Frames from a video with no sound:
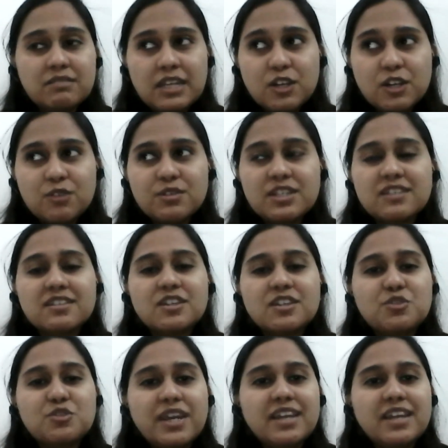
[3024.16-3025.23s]
including the
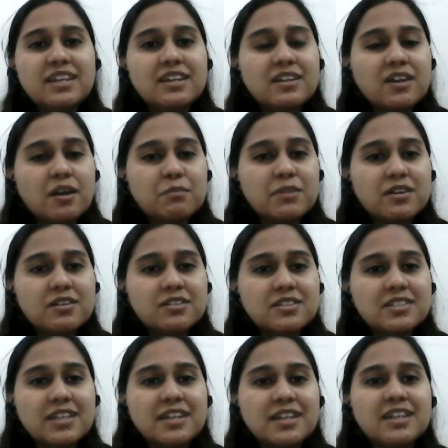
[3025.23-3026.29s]
trade and
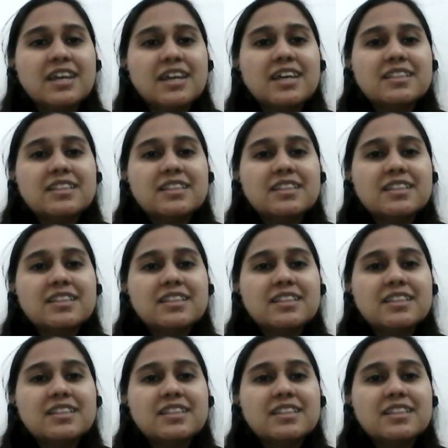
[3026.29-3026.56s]
commerce and